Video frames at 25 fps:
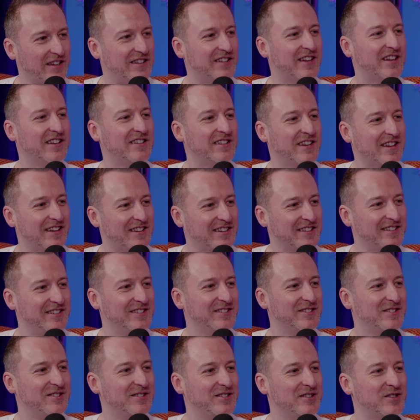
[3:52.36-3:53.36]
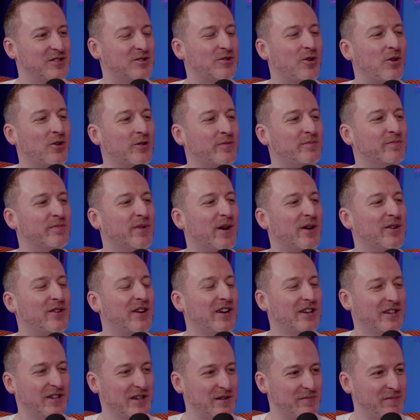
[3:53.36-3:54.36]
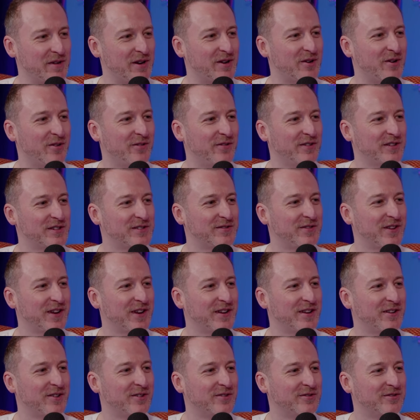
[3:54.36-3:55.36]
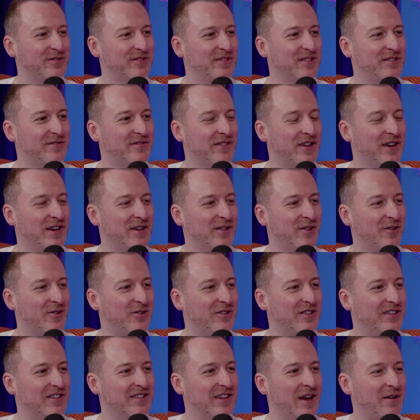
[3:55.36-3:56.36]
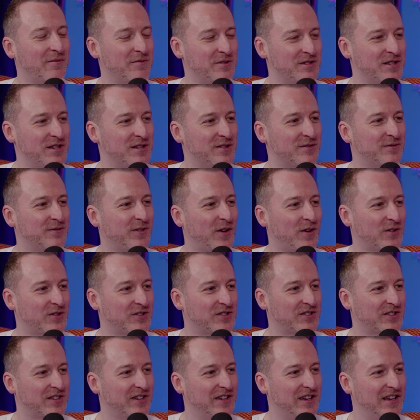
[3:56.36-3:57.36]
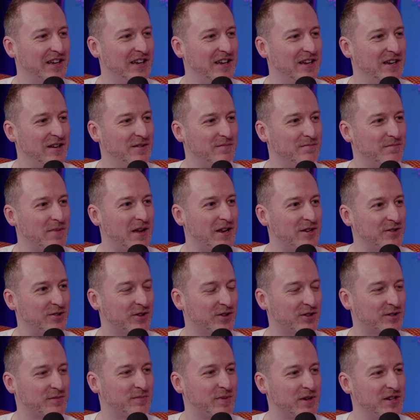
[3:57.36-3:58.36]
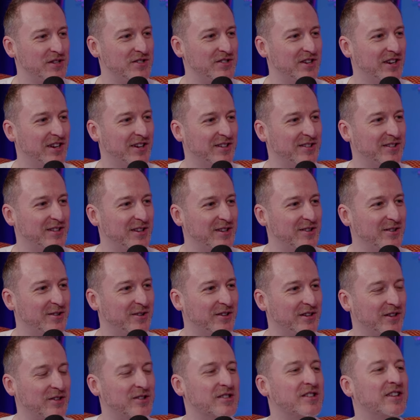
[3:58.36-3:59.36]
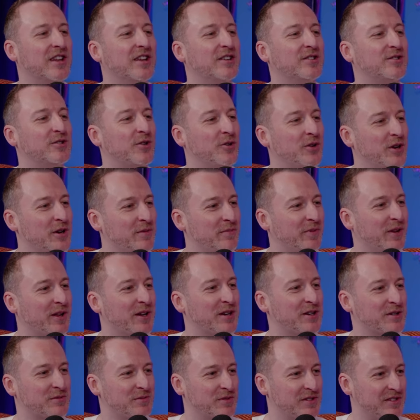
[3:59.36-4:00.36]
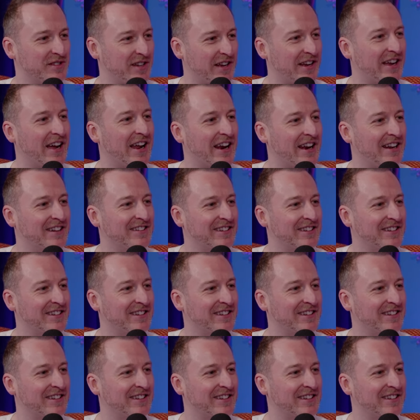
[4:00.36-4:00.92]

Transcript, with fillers: it did, aye. Because Gordon Brown hadn't been in office very off, very long. That was his first major speech he had to do. Because like Tony Blair's was Diana